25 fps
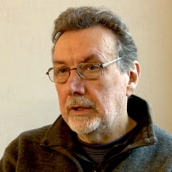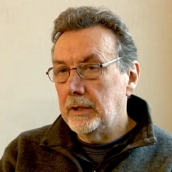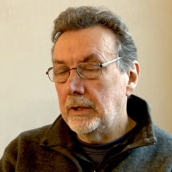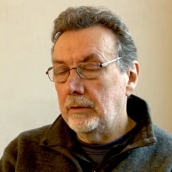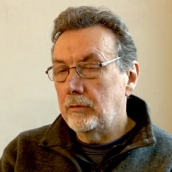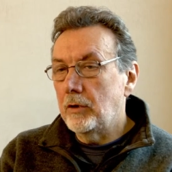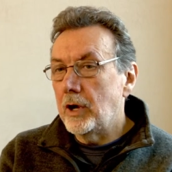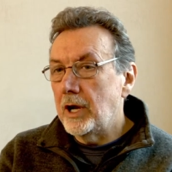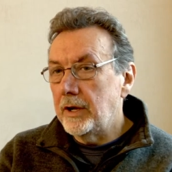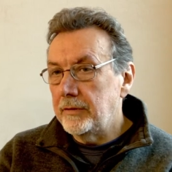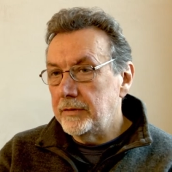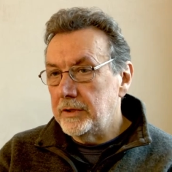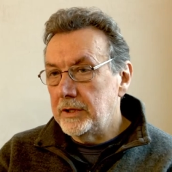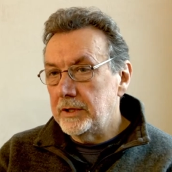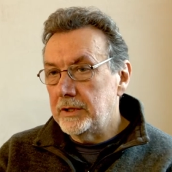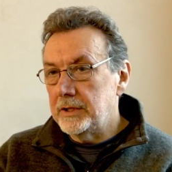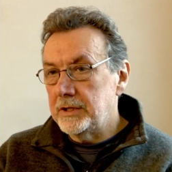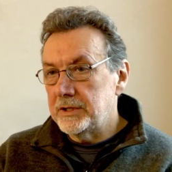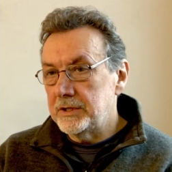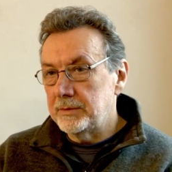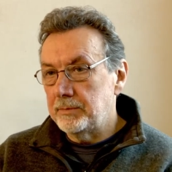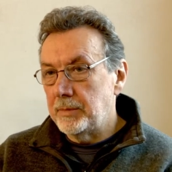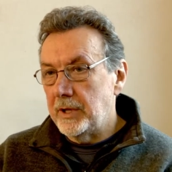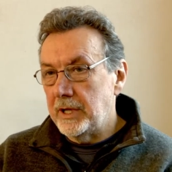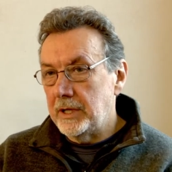arrived in
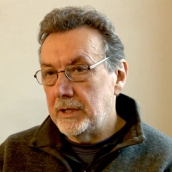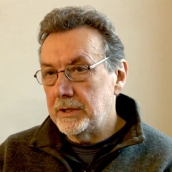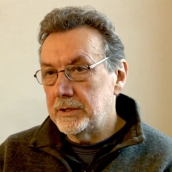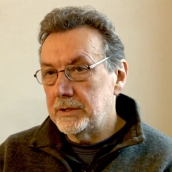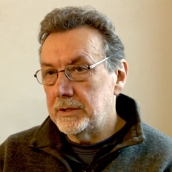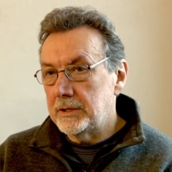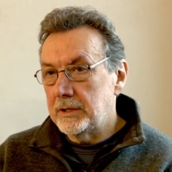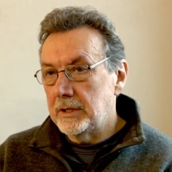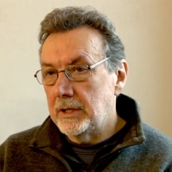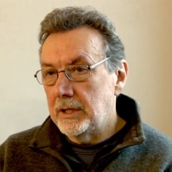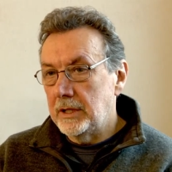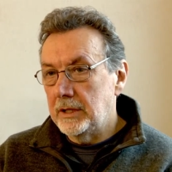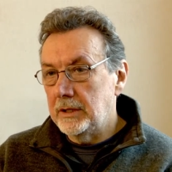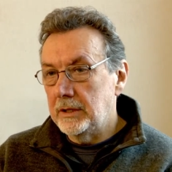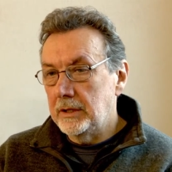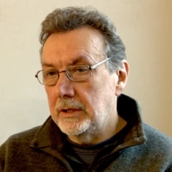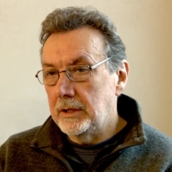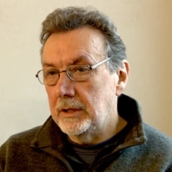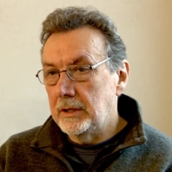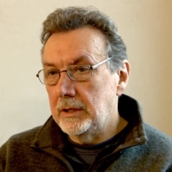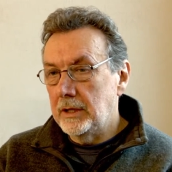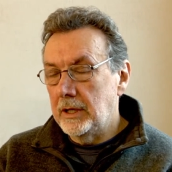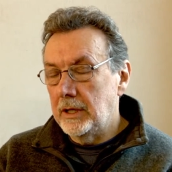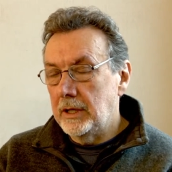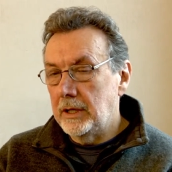this space
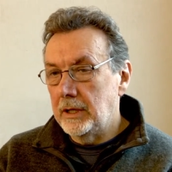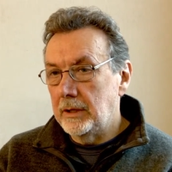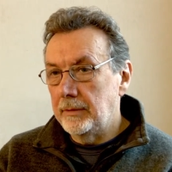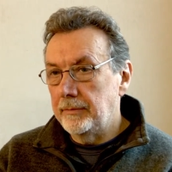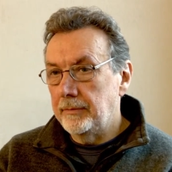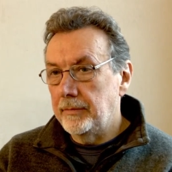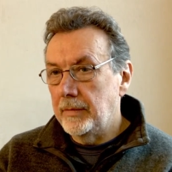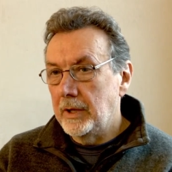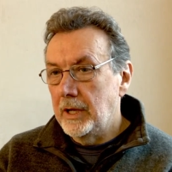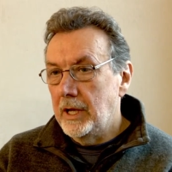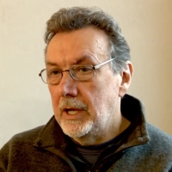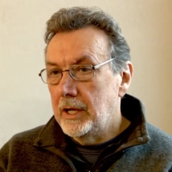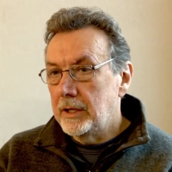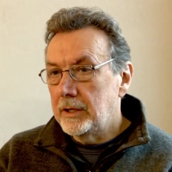um,